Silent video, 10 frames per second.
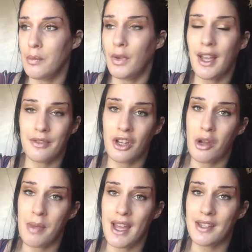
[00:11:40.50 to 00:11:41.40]
We have done
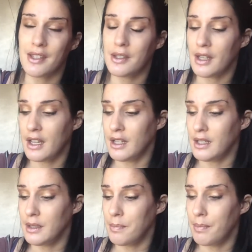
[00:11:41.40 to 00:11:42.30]
our best,
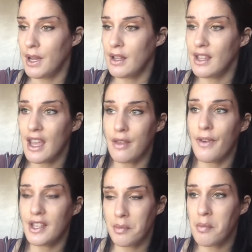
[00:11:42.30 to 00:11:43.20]
but yeah, the
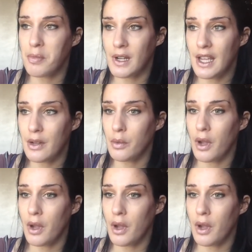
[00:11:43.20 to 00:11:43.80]
vets have been brilliant.